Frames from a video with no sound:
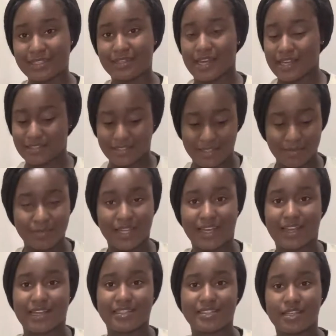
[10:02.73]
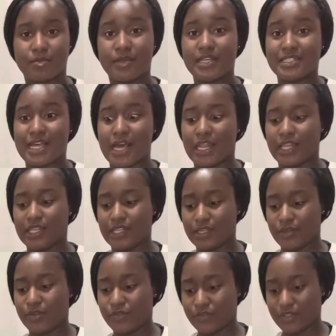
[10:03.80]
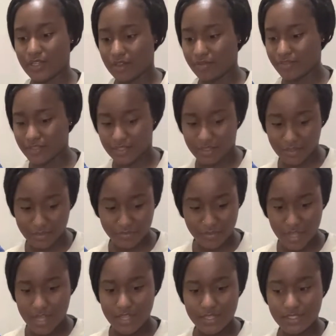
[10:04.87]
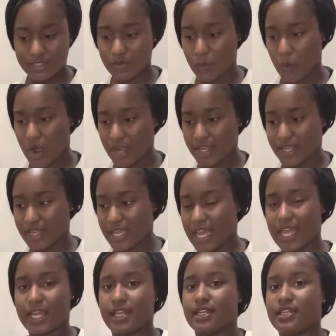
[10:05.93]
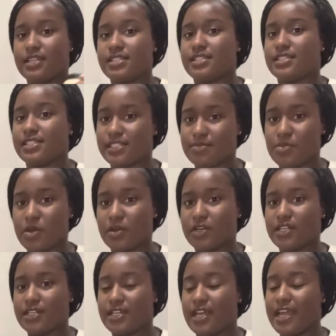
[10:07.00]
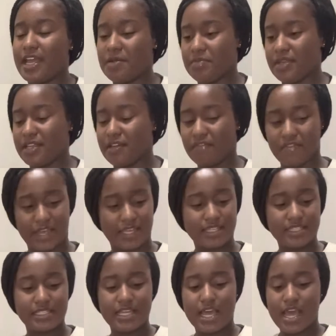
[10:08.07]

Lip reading: light them, like I said, because I love, love, love to walk in and the smell good hit me in the face.